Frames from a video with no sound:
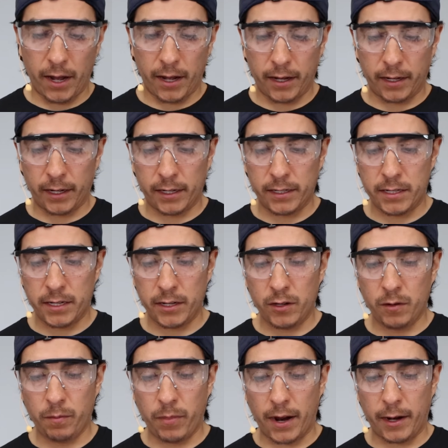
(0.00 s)
ahead and
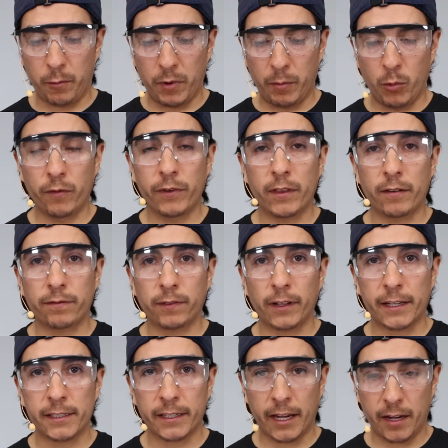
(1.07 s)
continue by removing the flex